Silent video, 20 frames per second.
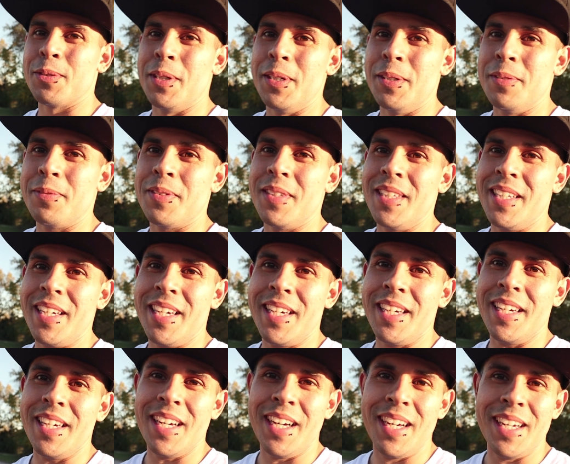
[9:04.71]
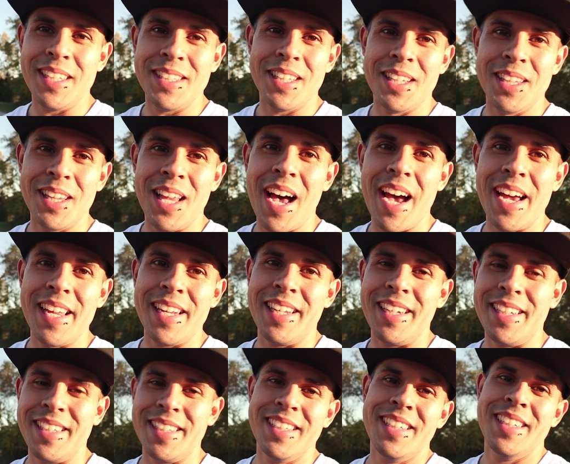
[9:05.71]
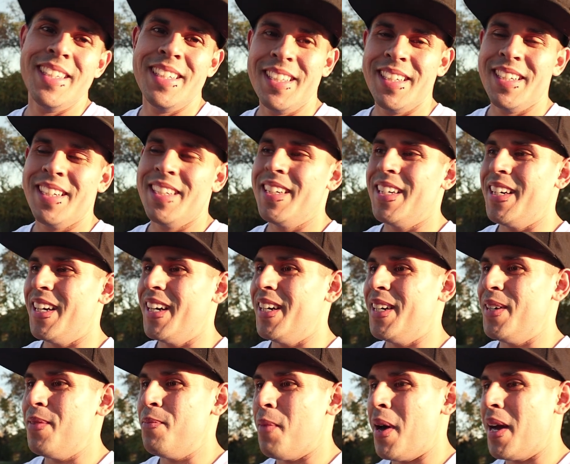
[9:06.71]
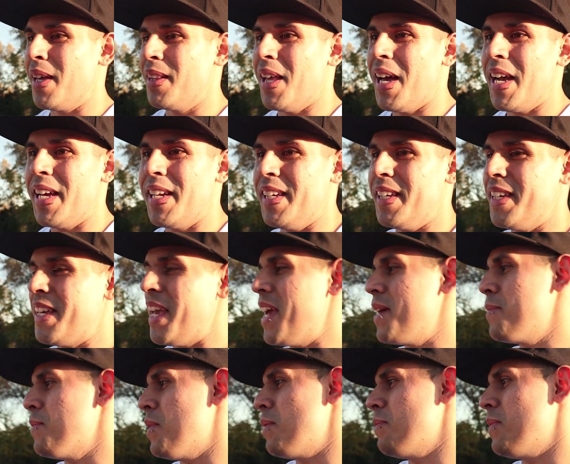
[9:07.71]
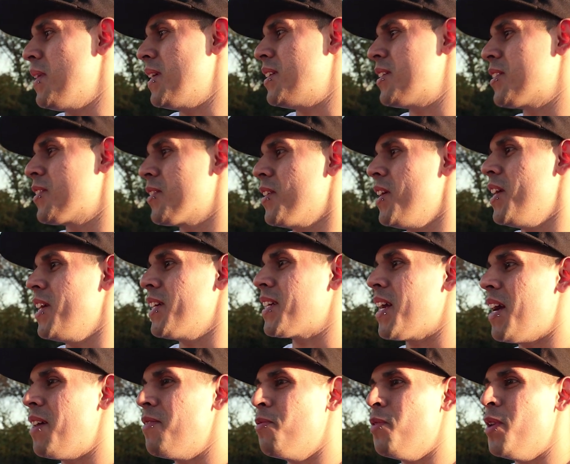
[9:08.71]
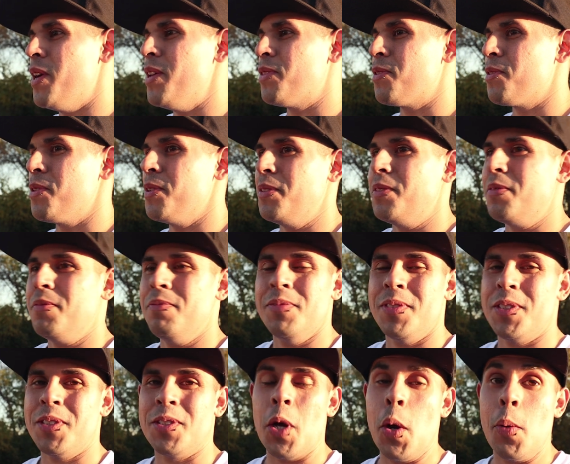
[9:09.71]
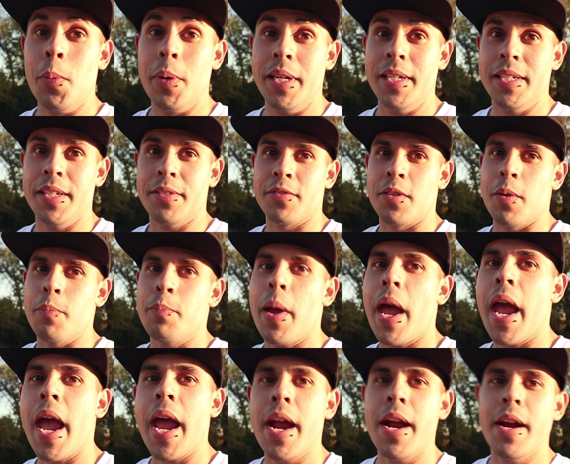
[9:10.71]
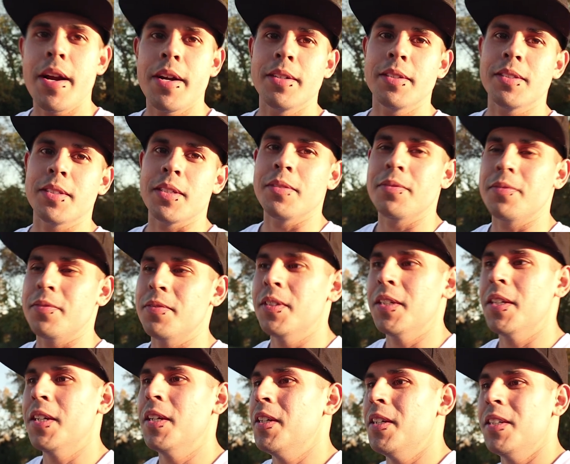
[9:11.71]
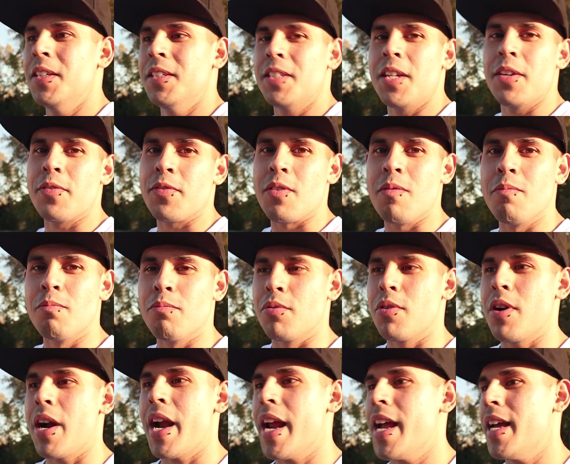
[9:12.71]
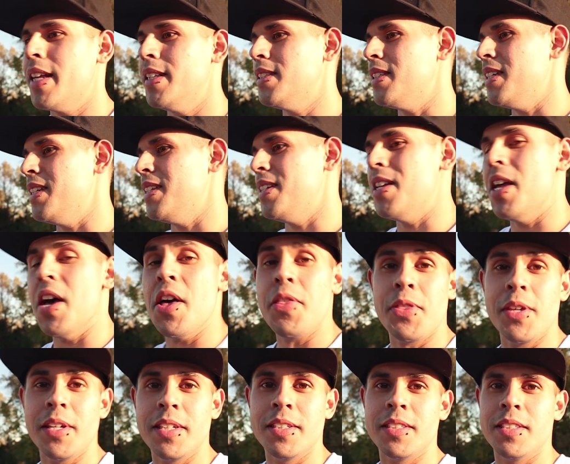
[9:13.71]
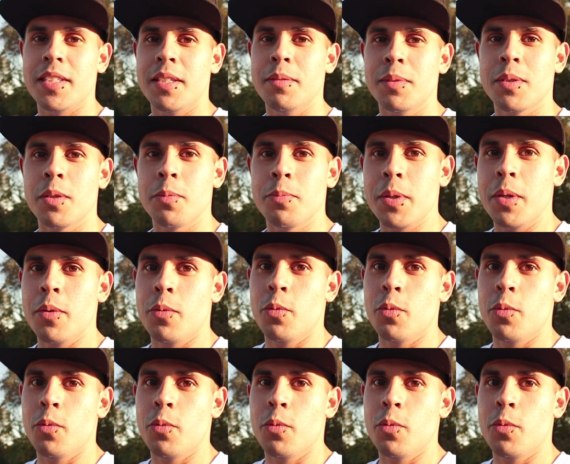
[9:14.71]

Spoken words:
with the lighting, my lighting game on my truck. I've went through so many different pairs of different brands and nothing seems to be